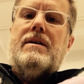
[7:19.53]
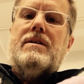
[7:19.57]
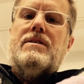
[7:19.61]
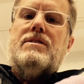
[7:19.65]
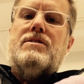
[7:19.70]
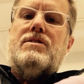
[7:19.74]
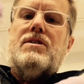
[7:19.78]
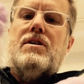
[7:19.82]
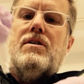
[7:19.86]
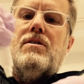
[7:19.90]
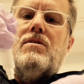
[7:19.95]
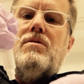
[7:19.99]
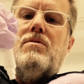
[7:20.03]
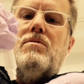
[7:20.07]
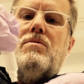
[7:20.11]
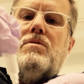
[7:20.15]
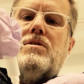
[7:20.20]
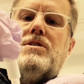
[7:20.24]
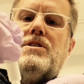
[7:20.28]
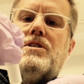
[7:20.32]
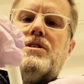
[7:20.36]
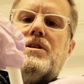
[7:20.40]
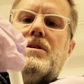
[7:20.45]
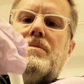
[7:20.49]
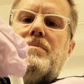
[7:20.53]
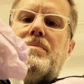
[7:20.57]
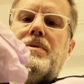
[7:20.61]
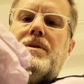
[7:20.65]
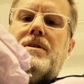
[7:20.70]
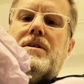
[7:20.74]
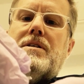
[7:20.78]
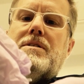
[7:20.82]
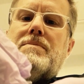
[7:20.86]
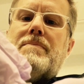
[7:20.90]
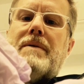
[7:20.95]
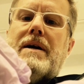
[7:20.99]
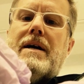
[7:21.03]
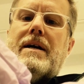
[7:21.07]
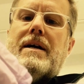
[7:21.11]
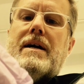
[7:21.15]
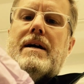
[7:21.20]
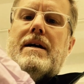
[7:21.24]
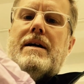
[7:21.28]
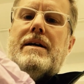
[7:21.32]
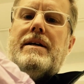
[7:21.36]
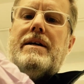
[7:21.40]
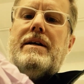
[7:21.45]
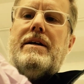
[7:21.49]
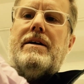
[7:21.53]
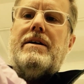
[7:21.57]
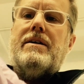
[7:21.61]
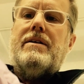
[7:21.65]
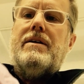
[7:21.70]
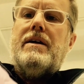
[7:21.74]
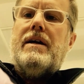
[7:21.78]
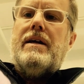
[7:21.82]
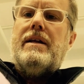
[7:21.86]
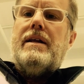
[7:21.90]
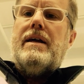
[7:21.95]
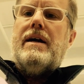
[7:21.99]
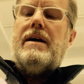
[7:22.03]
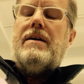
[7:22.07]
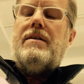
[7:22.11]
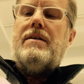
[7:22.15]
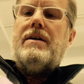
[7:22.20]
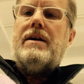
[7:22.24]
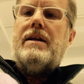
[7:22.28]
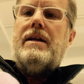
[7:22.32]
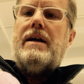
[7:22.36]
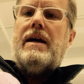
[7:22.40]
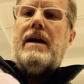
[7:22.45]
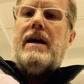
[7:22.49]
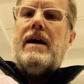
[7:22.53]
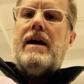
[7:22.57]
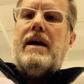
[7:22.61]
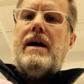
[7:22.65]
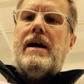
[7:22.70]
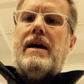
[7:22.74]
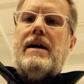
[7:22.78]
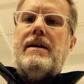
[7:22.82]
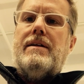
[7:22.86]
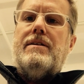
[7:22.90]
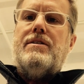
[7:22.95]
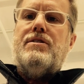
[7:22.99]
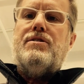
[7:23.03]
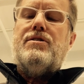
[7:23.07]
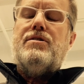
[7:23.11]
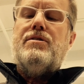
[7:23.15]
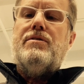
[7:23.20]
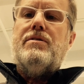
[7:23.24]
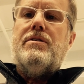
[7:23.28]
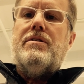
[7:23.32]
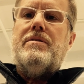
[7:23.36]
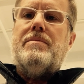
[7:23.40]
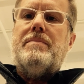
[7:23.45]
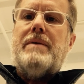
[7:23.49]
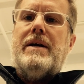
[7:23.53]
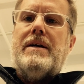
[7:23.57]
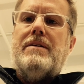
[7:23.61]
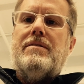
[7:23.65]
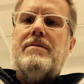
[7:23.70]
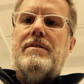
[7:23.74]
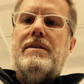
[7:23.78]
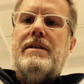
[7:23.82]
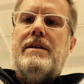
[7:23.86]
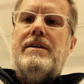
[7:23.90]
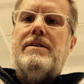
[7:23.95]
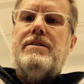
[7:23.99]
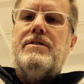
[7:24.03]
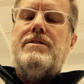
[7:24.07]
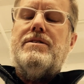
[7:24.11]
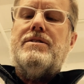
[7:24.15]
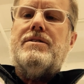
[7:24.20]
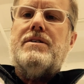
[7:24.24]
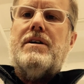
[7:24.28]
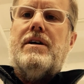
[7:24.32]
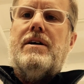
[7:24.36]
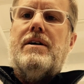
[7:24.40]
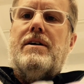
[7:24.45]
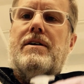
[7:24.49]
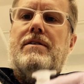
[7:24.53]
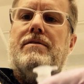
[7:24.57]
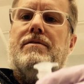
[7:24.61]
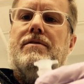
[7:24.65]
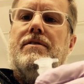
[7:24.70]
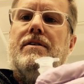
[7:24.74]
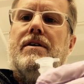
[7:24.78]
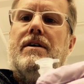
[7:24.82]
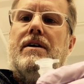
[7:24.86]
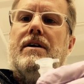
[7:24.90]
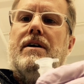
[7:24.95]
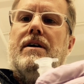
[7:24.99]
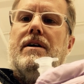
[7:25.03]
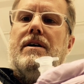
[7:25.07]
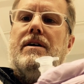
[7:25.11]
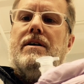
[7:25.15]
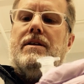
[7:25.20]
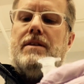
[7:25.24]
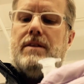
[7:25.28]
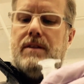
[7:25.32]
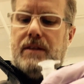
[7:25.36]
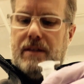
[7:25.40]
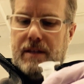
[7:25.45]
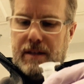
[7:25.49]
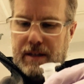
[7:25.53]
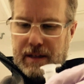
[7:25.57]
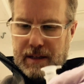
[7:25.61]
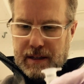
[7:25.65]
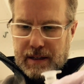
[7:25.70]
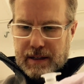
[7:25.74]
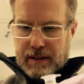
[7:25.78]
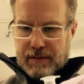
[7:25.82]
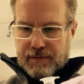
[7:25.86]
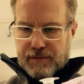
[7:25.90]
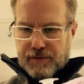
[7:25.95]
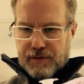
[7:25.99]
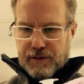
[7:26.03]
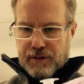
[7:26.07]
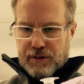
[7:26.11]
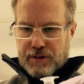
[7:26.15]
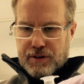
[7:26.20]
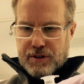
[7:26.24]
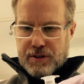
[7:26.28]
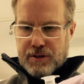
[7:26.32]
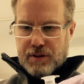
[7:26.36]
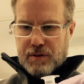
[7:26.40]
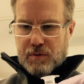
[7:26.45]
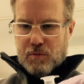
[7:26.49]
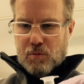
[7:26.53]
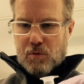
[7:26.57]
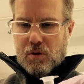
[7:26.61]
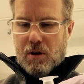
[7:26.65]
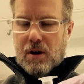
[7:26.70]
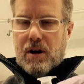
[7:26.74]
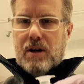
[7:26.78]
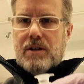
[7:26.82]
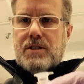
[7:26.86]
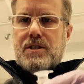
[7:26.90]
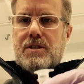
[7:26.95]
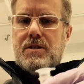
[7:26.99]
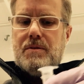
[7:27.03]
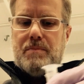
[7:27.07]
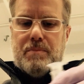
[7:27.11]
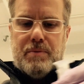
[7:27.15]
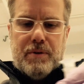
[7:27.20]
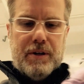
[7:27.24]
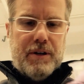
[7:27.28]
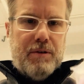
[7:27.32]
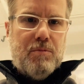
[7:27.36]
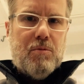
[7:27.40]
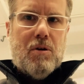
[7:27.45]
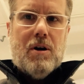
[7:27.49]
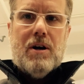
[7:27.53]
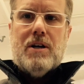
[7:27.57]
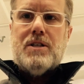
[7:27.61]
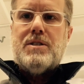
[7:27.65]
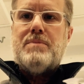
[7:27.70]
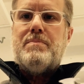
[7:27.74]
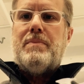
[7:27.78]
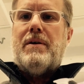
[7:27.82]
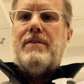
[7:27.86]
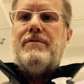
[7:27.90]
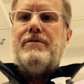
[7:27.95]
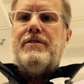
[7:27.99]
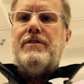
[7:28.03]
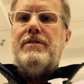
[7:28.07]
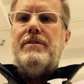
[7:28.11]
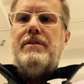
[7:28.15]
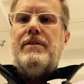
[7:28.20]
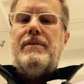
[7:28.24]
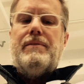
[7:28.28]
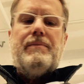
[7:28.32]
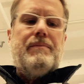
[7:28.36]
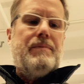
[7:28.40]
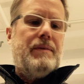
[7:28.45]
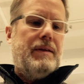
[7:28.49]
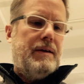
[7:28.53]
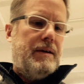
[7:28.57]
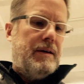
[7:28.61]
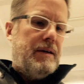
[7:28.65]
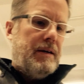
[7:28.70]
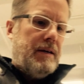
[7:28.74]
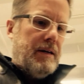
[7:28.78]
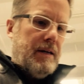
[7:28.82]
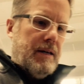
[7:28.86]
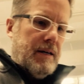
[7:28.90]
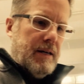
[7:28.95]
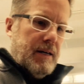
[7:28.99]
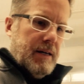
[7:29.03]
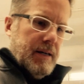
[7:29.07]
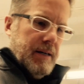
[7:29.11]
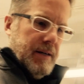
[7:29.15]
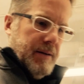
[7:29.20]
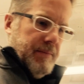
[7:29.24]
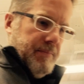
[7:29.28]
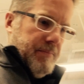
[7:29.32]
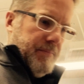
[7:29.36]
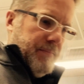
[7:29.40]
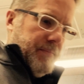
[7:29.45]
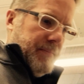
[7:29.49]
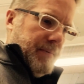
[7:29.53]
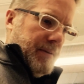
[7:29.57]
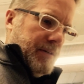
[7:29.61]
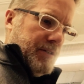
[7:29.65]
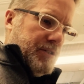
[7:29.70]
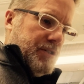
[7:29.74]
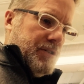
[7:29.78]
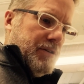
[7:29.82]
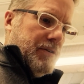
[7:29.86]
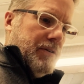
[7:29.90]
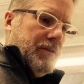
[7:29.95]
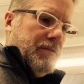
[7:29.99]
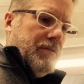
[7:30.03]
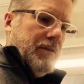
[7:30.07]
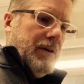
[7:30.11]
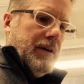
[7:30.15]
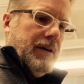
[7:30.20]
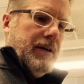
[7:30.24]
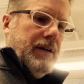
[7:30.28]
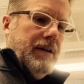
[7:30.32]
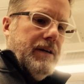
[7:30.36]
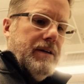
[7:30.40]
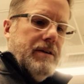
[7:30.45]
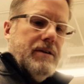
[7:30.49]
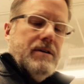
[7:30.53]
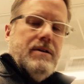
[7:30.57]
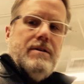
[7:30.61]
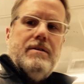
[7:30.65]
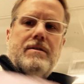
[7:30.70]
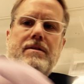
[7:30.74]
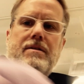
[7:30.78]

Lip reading: So we're just going to put this back on here, and now I'm going to add 200 microliters of the first wash, the pre-wash buffer. I'll show it right here.